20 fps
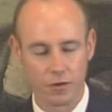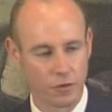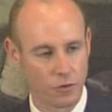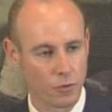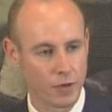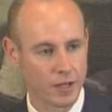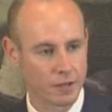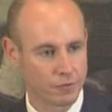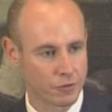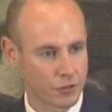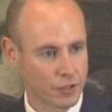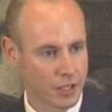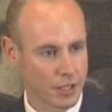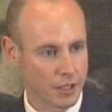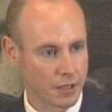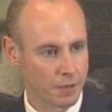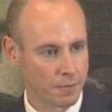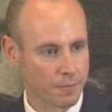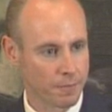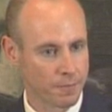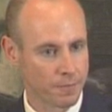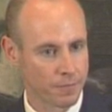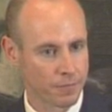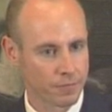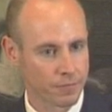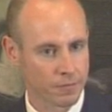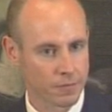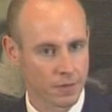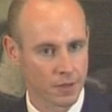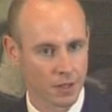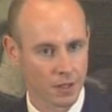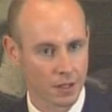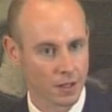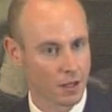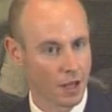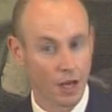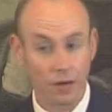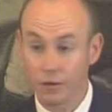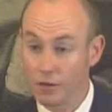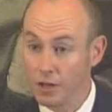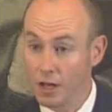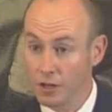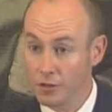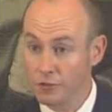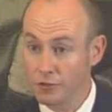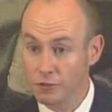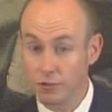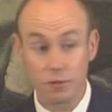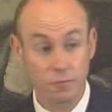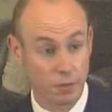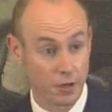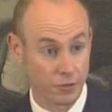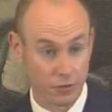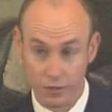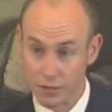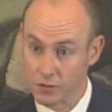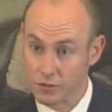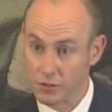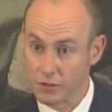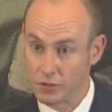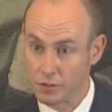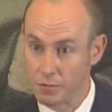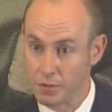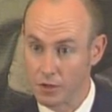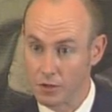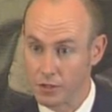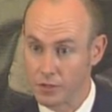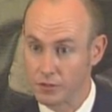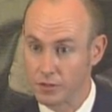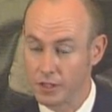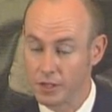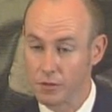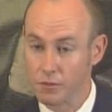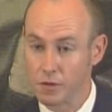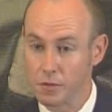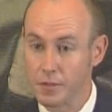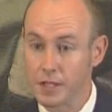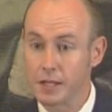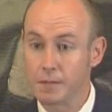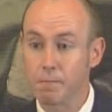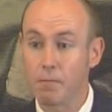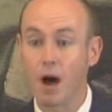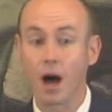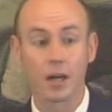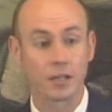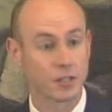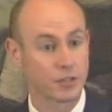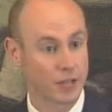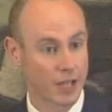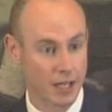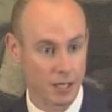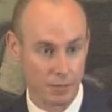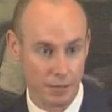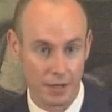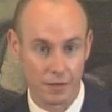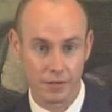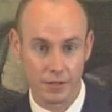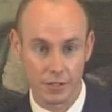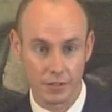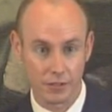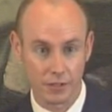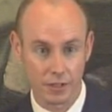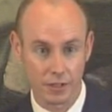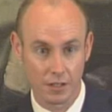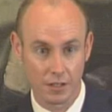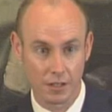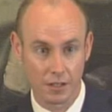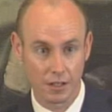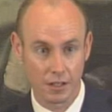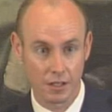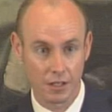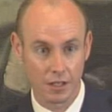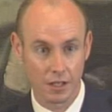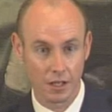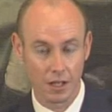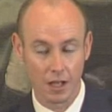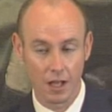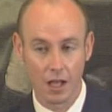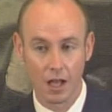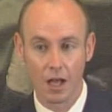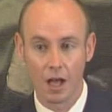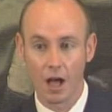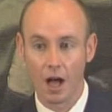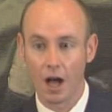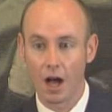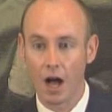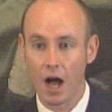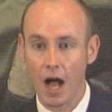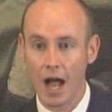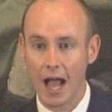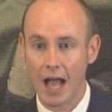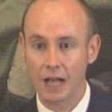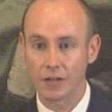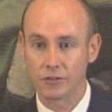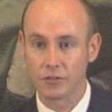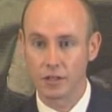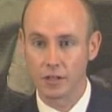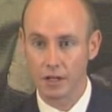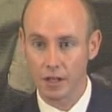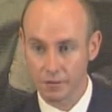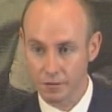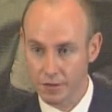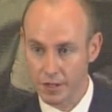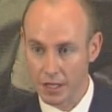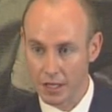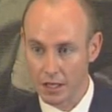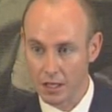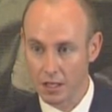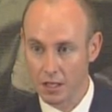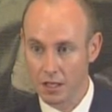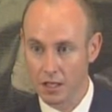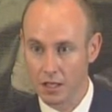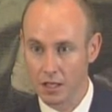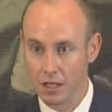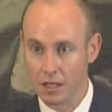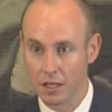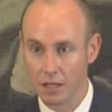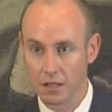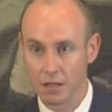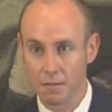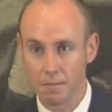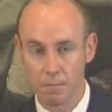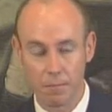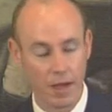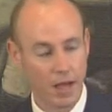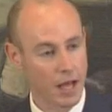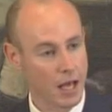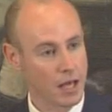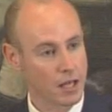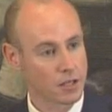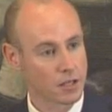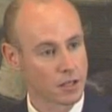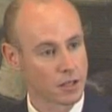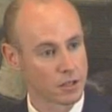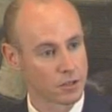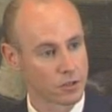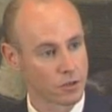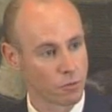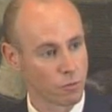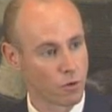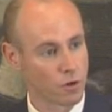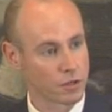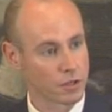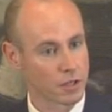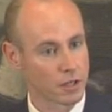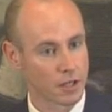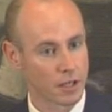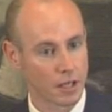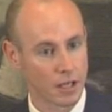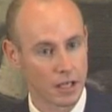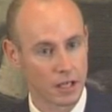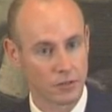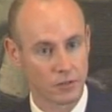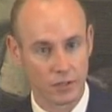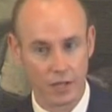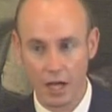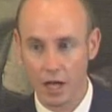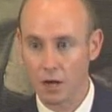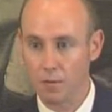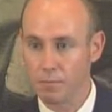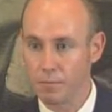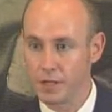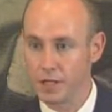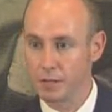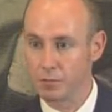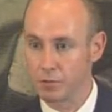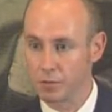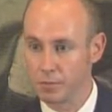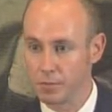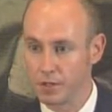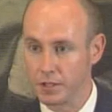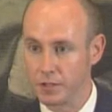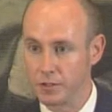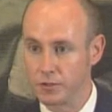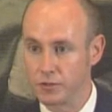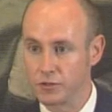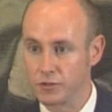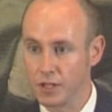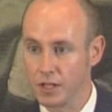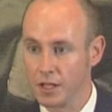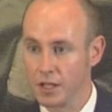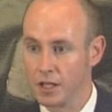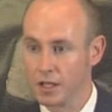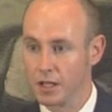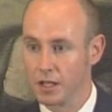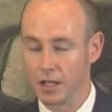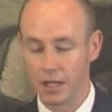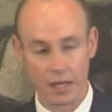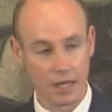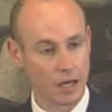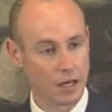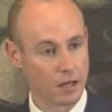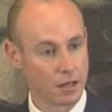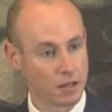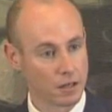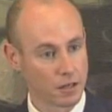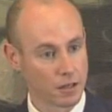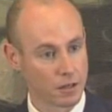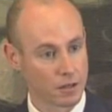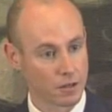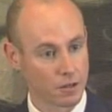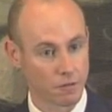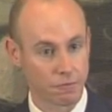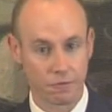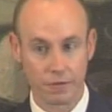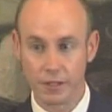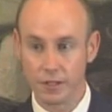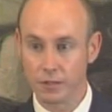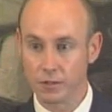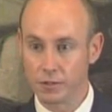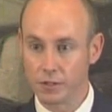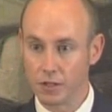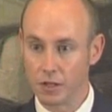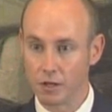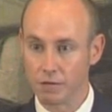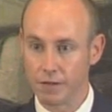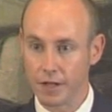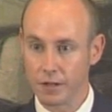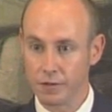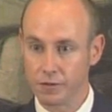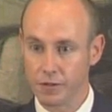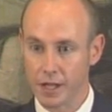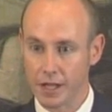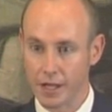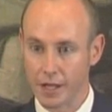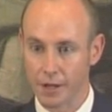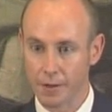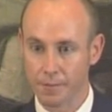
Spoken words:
that we have seen under the last two presidencies, to be honest, I don't want to be partisan about this, are as nothing compared to what is now being proposed in the field of healthcare.